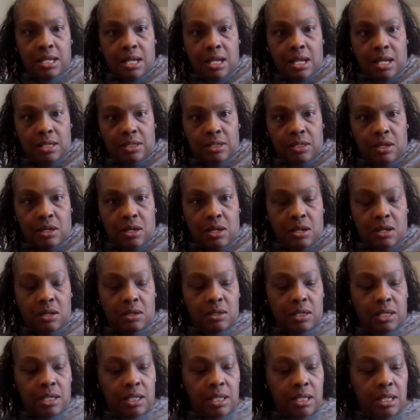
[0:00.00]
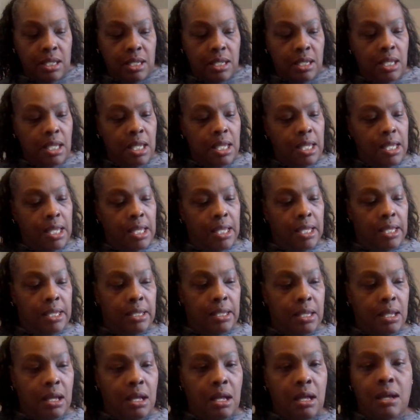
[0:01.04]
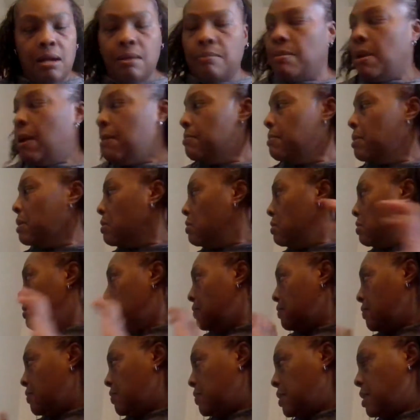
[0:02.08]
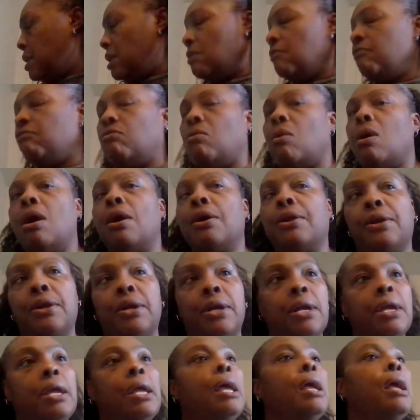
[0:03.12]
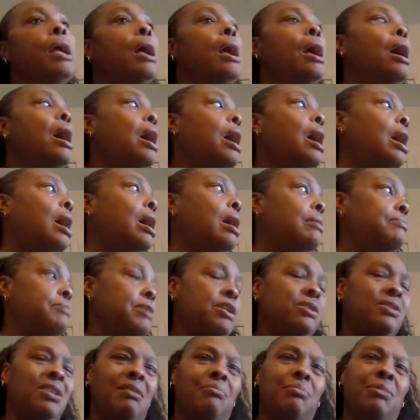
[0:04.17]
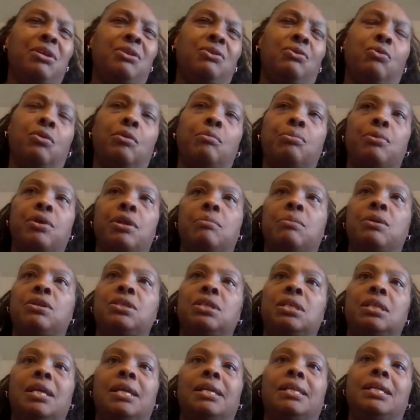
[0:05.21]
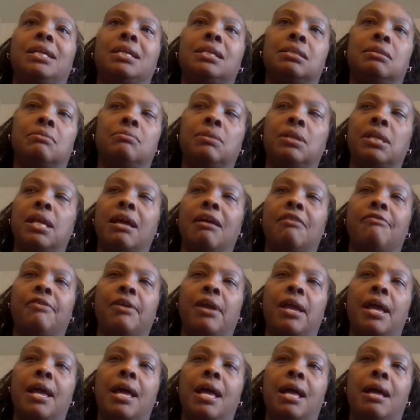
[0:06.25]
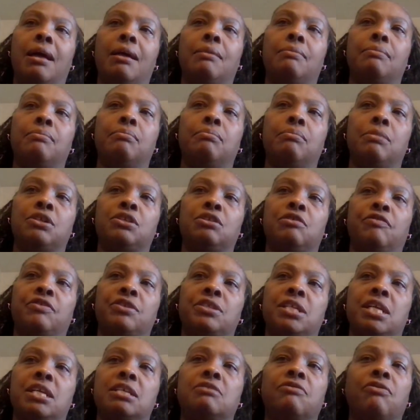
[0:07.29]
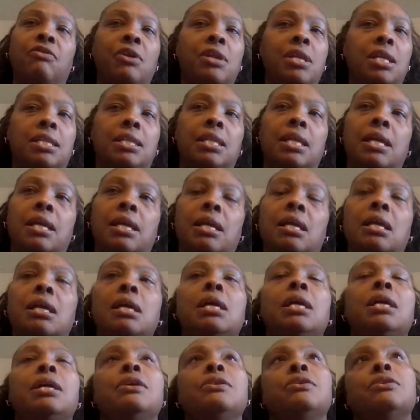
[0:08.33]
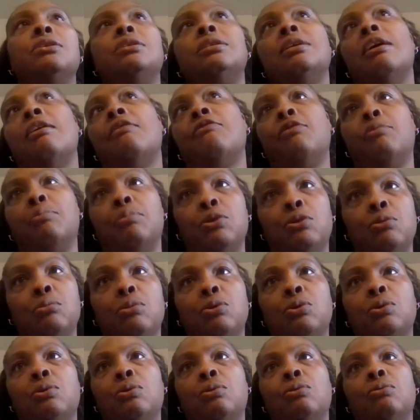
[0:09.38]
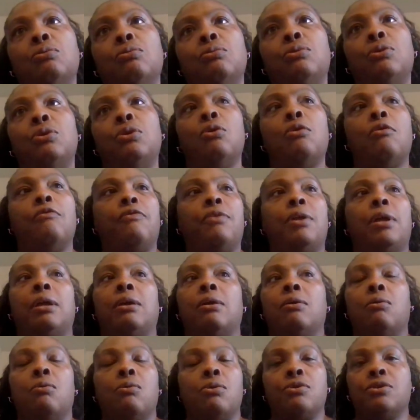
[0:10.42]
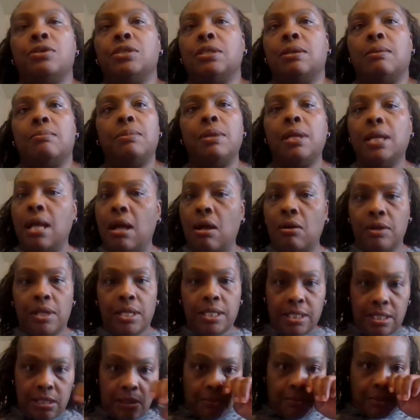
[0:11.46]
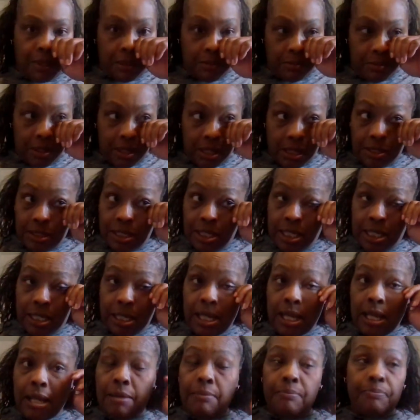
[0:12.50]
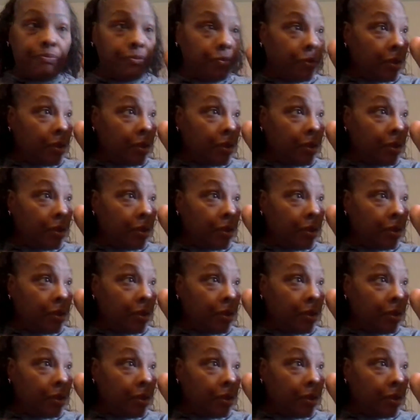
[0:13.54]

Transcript: hot dog, and my big old thing of water. That's what I've been doing pretty much lately, because I really haven't had much of a taste for anything. Just every blue moon, you know, if they order something, I'll get something, but other than that,